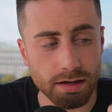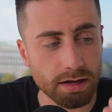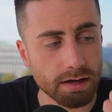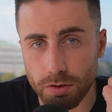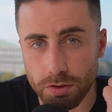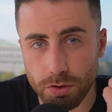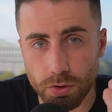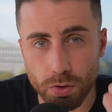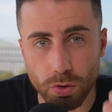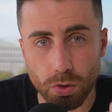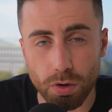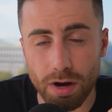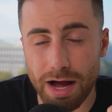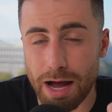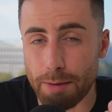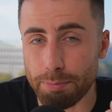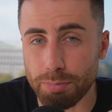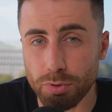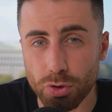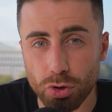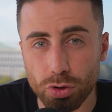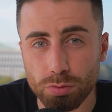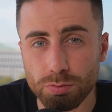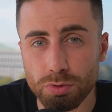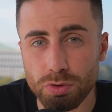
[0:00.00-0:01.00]
your
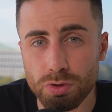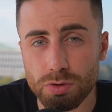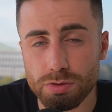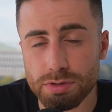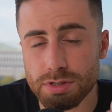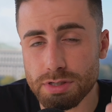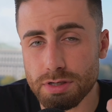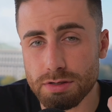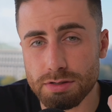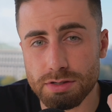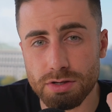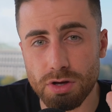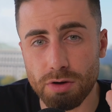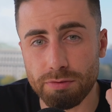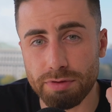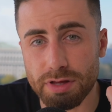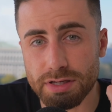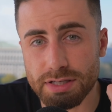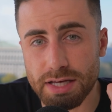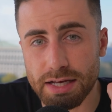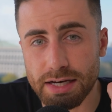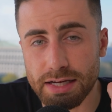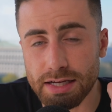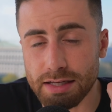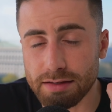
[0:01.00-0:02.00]
abnormals, so if there's
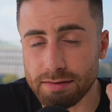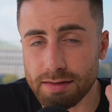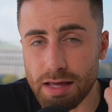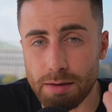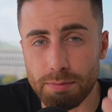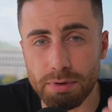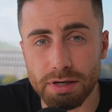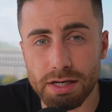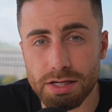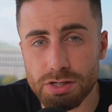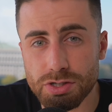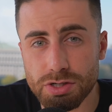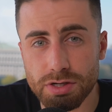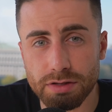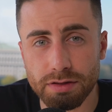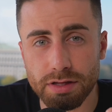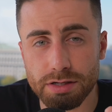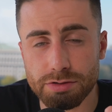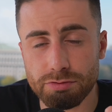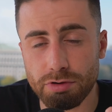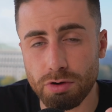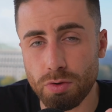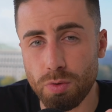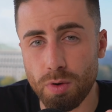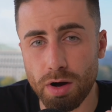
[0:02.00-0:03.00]
any demolition
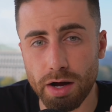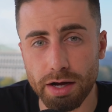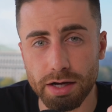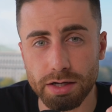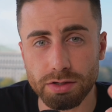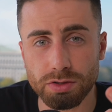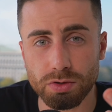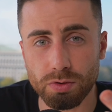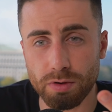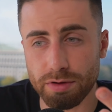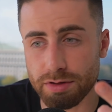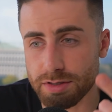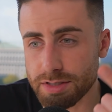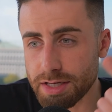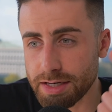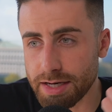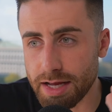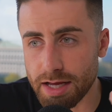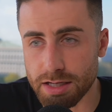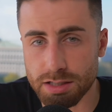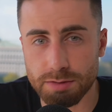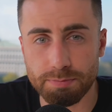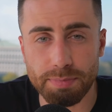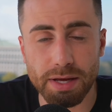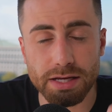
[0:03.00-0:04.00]
that's required or there's any
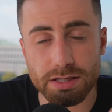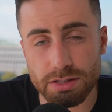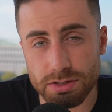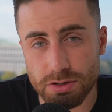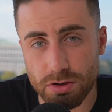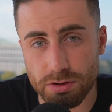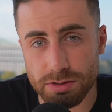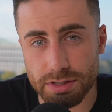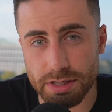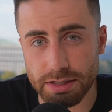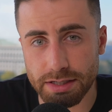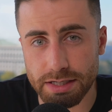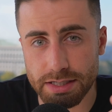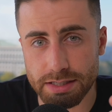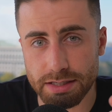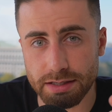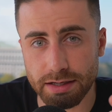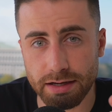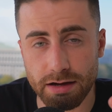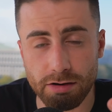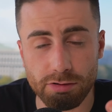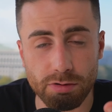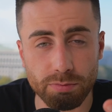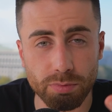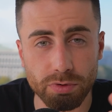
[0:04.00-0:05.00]
asbestos that needs to
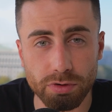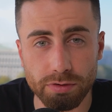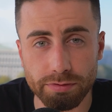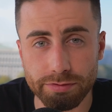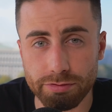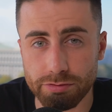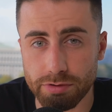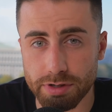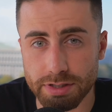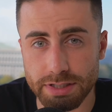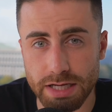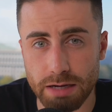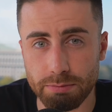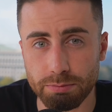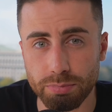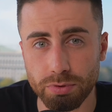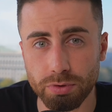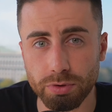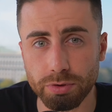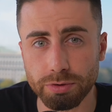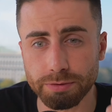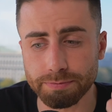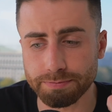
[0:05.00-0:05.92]
get removed, for example,